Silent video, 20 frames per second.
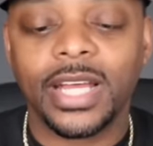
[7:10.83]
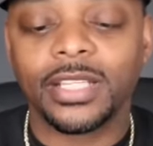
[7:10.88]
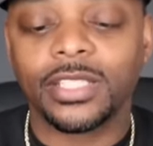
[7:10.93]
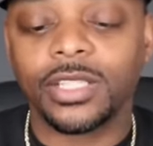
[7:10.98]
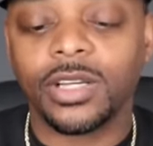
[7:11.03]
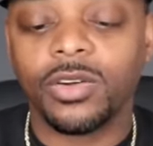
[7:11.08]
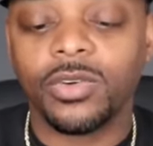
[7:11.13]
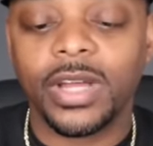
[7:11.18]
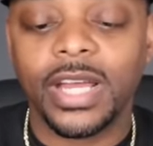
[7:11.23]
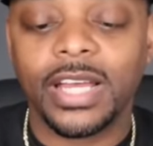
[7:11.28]

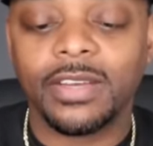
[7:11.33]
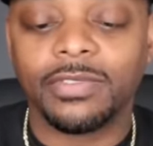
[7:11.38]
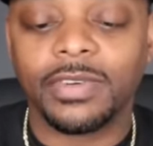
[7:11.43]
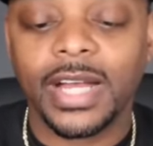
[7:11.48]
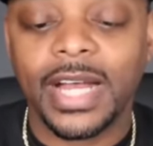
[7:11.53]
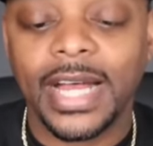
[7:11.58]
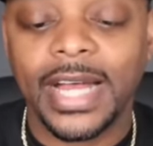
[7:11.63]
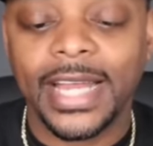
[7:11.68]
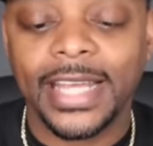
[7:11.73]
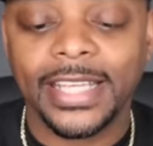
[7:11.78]

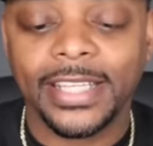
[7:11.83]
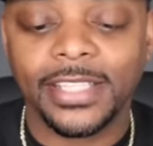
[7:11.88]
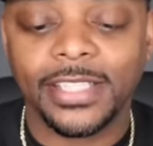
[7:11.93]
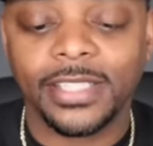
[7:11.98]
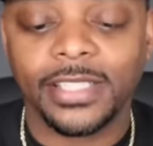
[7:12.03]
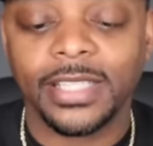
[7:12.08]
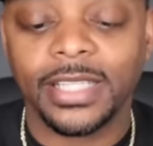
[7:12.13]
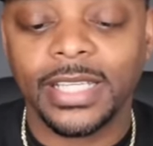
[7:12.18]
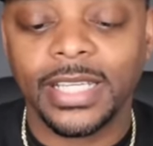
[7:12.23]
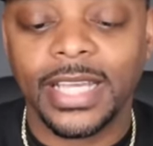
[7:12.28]
sofi is
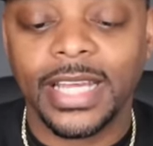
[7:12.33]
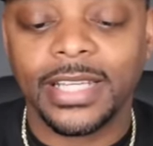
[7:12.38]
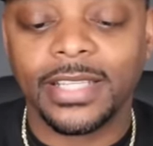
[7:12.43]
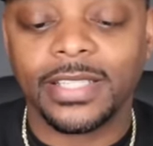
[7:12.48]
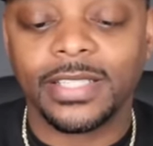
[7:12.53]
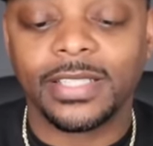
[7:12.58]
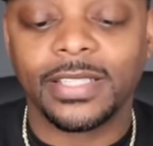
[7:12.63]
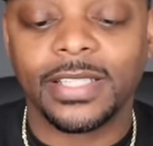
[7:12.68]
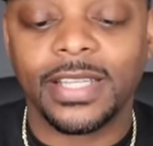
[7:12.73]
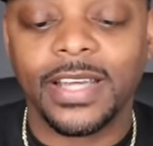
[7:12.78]
sitting at
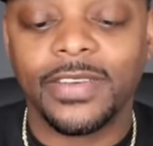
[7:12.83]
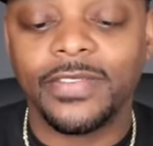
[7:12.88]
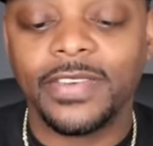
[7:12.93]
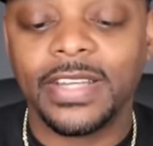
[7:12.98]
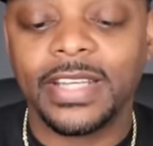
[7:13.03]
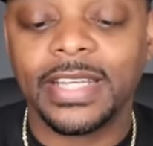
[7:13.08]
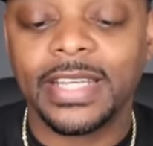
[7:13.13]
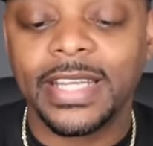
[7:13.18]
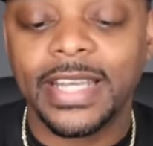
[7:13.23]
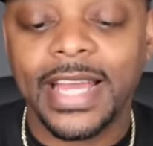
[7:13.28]

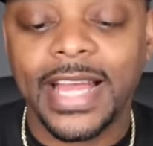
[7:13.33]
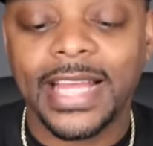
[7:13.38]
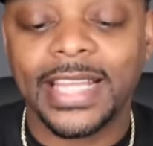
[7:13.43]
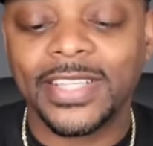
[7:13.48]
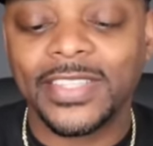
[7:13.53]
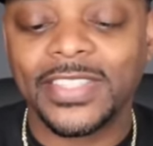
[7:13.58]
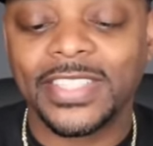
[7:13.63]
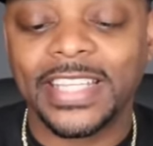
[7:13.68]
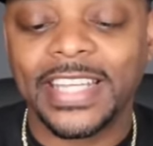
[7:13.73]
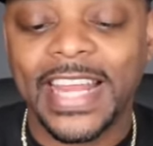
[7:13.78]
seven
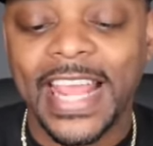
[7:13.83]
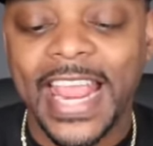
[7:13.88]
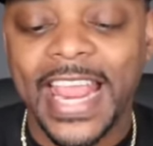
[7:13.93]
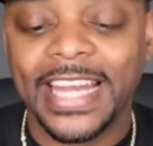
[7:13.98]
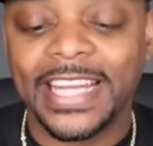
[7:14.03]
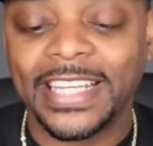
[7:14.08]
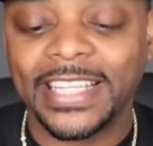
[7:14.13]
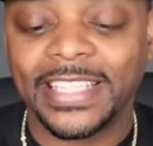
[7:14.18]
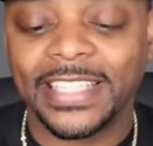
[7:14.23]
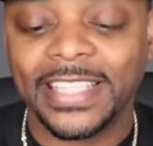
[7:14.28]
dollars and
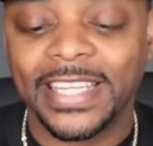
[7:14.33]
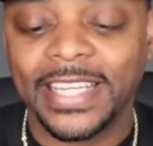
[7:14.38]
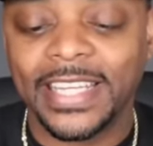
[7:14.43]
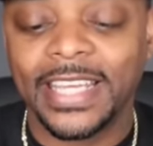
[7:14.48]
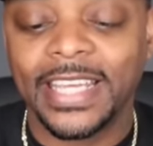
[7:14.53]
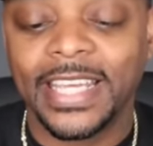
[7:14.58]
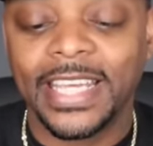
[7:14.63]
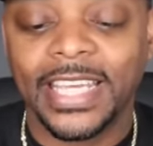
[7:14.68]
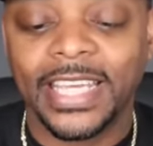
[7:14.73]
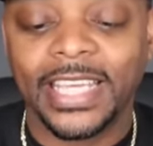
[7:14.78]
eighty cent